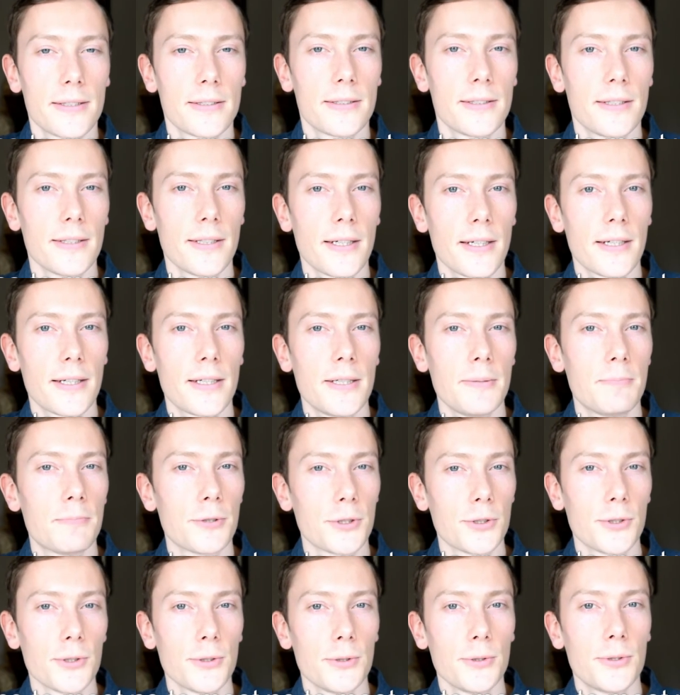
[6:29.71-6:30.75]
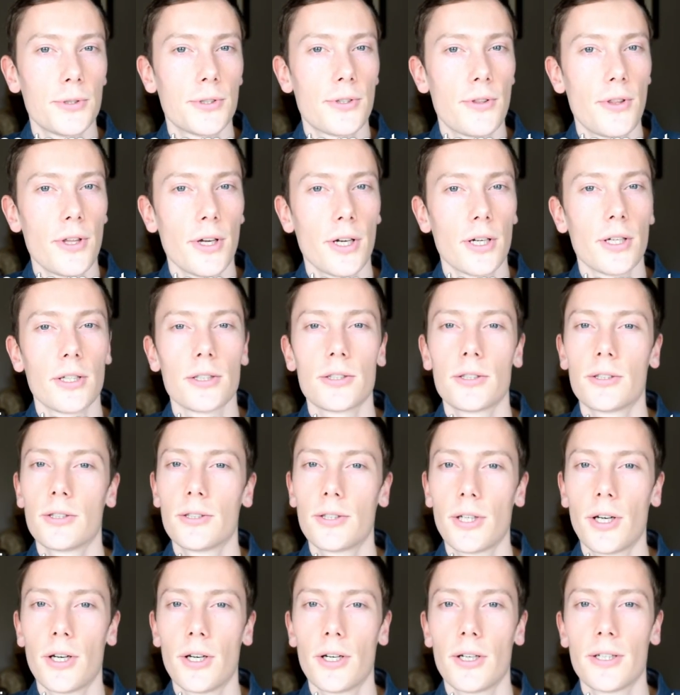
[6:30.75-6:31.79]
Did I produce the
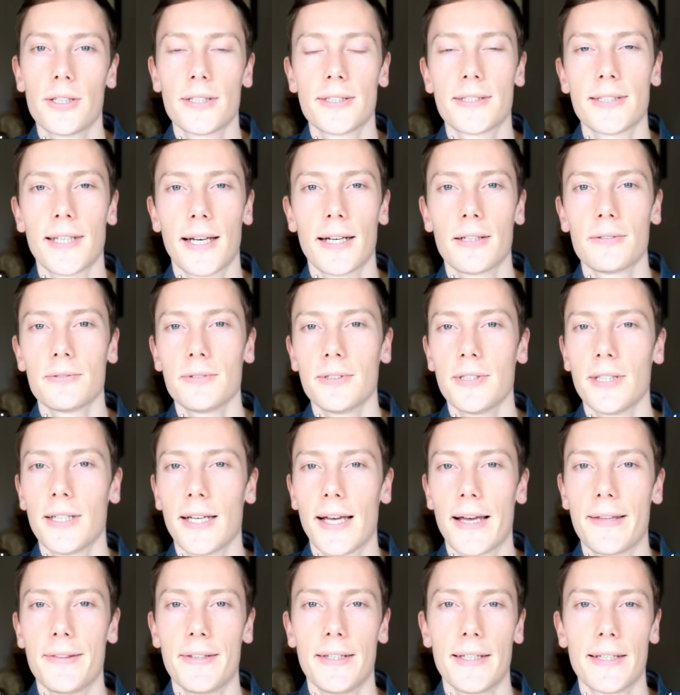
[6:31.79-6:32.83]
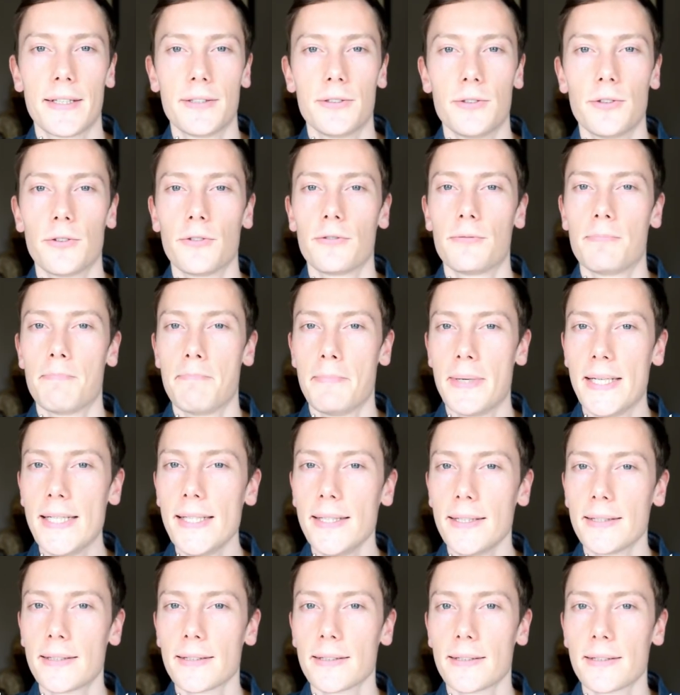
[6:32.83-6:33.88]
t sound at the end of
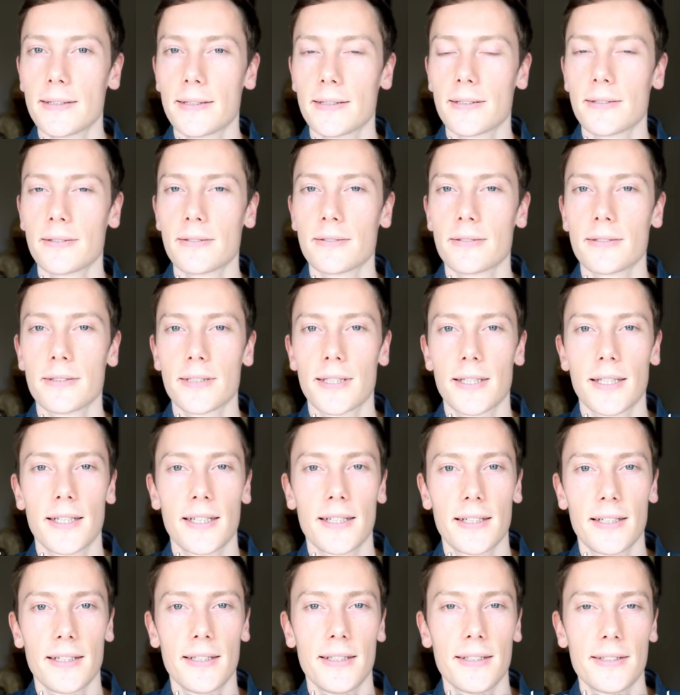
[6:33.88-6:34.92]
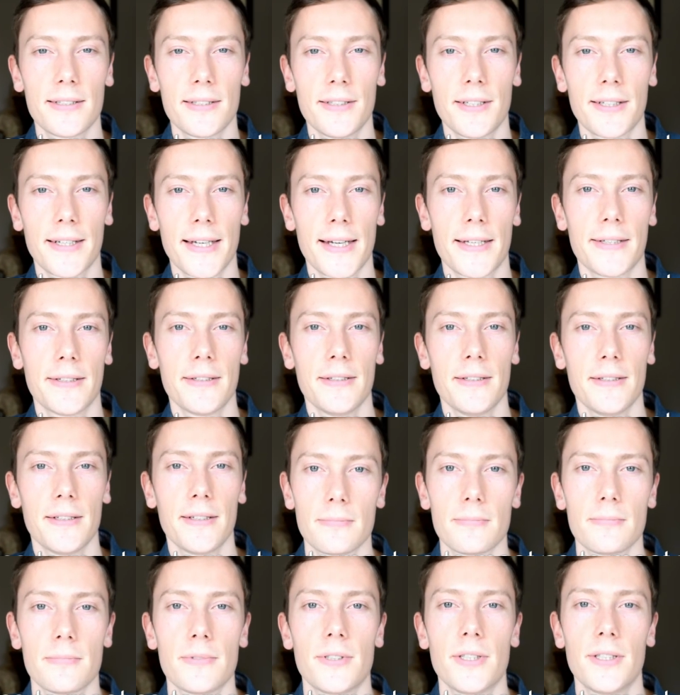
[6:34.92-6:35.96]
meet? Listen again.
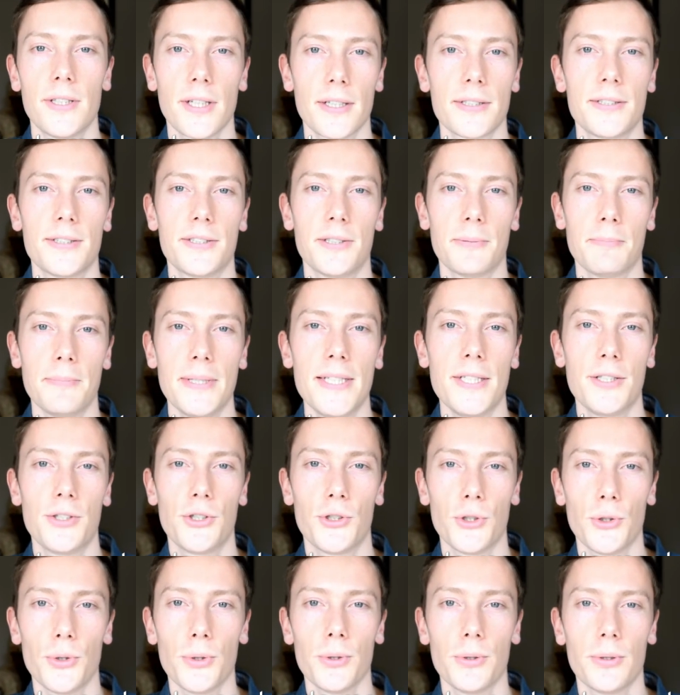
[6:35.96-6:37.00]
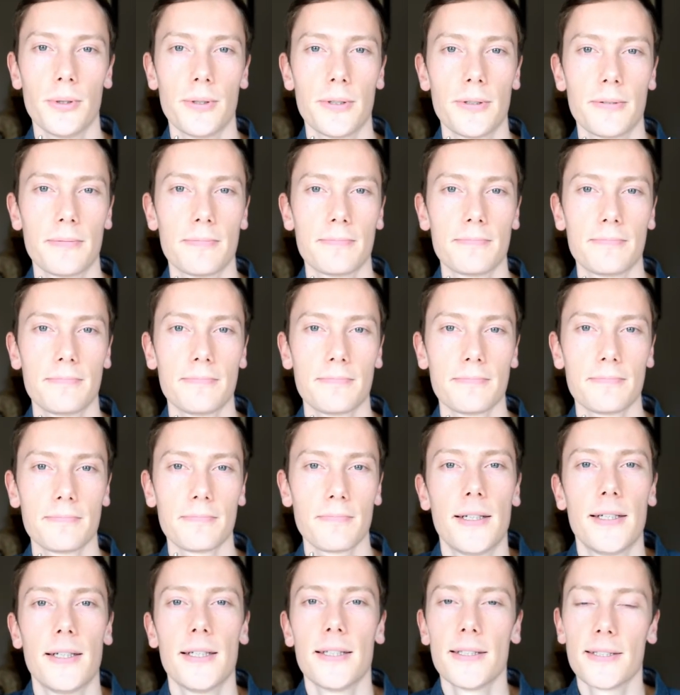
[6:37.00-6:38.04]
Nice to meet you.
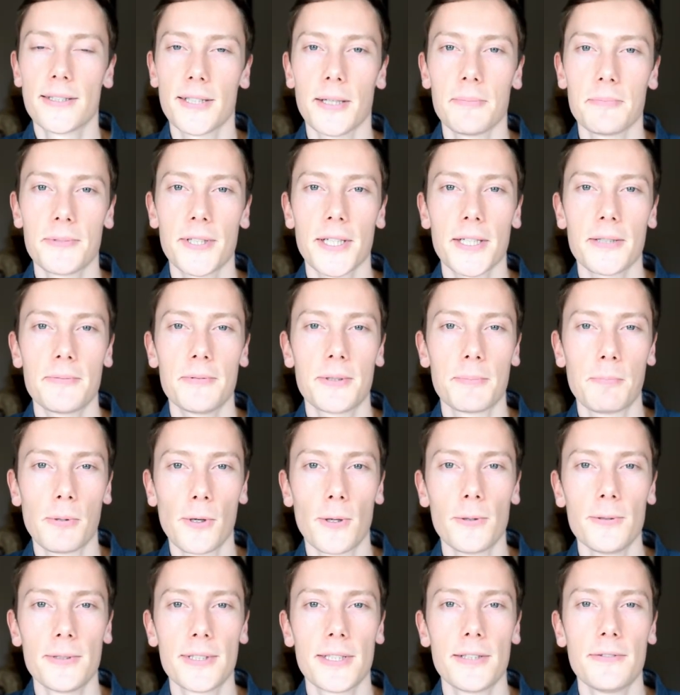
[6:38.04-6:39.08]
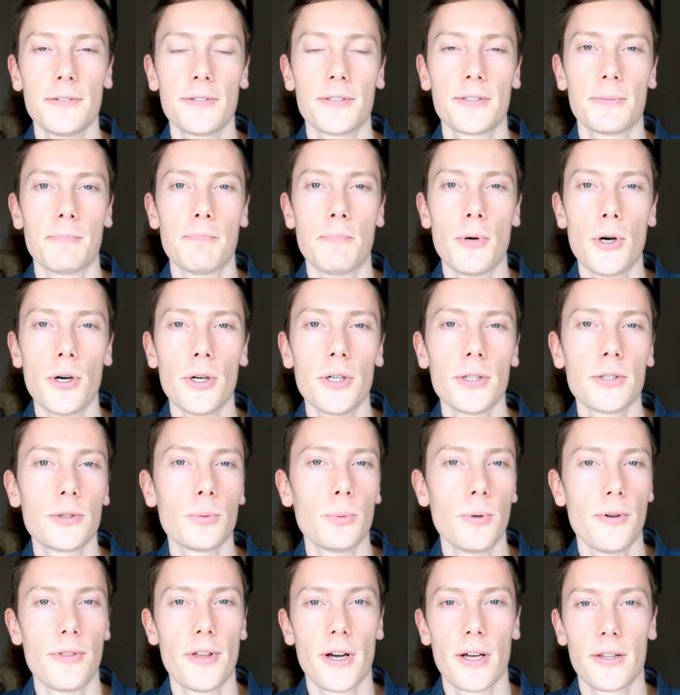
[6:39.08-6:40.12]
Sometimes plosives
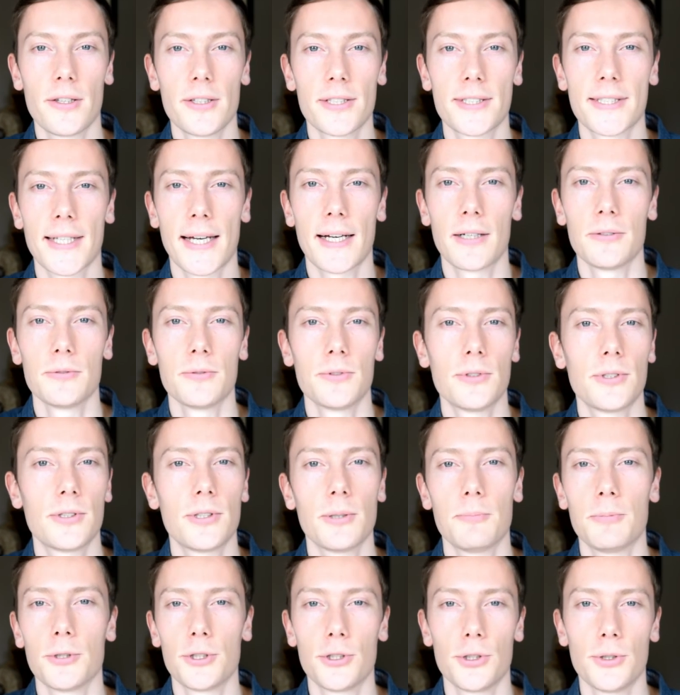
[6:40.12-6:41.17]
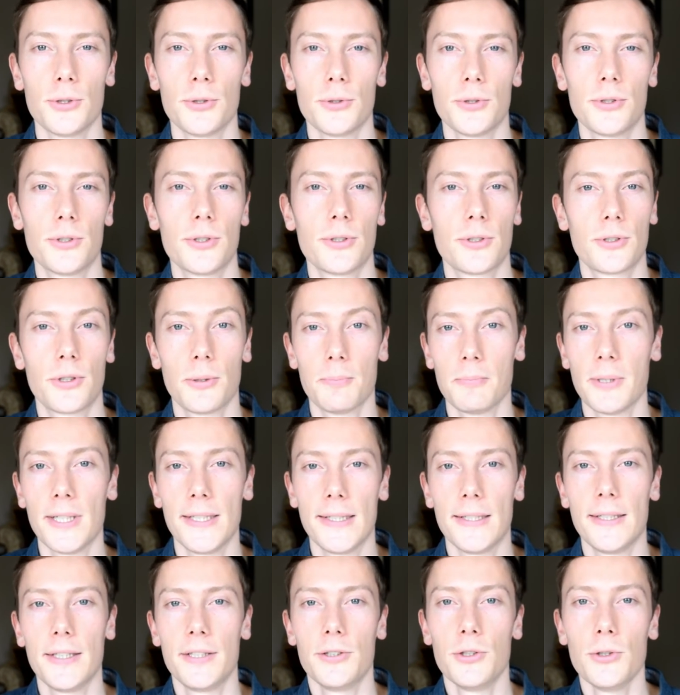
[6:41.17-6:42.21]
merge with other sounds to produce
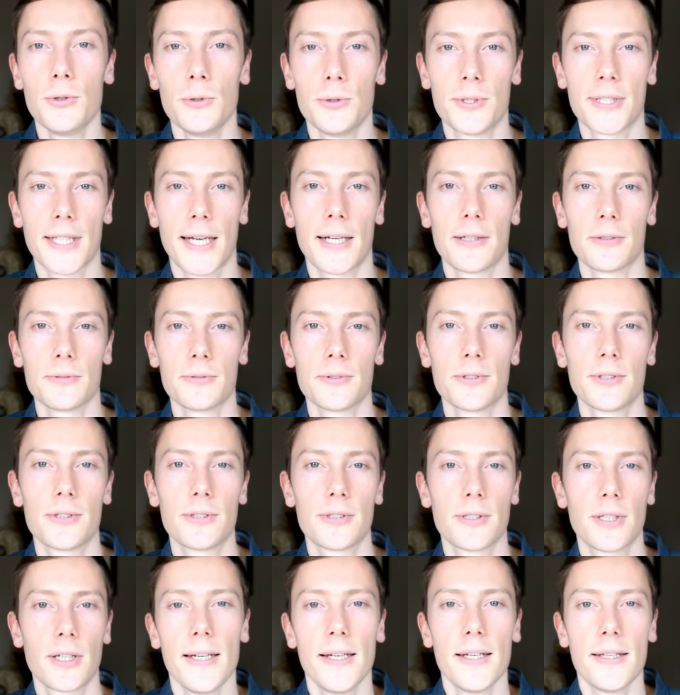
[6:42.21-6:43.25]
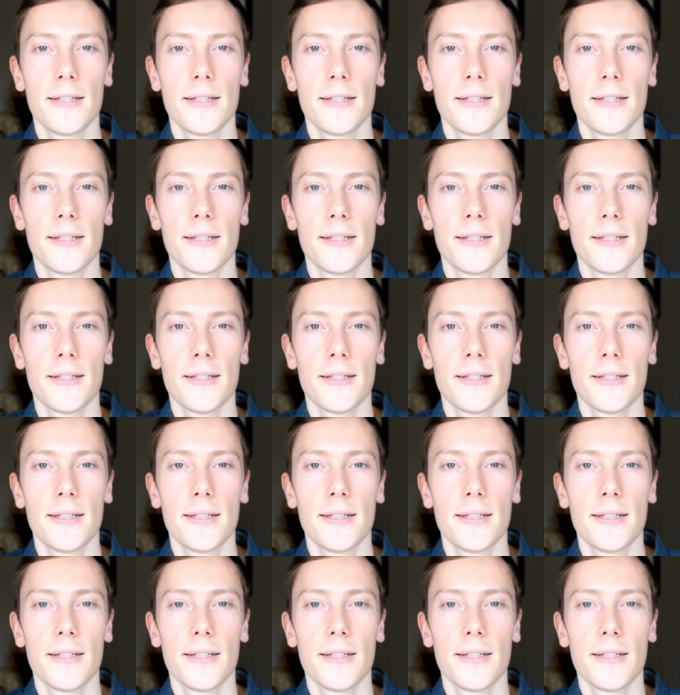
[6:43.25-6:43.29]
completely new sounds.